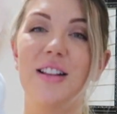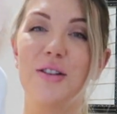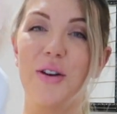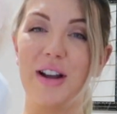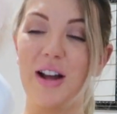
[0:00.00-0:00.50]

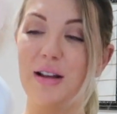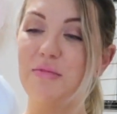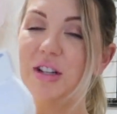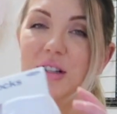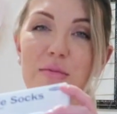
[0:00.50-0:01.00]
So I got
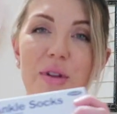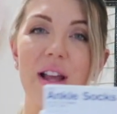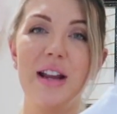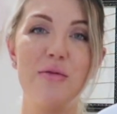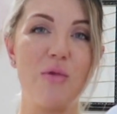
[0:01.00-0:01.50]
him just some
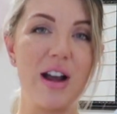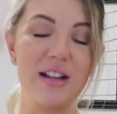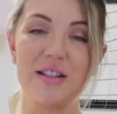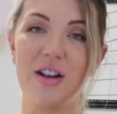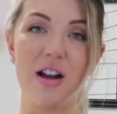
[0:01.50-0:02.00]
plain
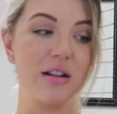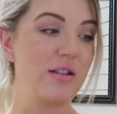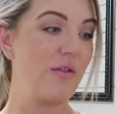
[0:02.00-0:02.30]
white socks.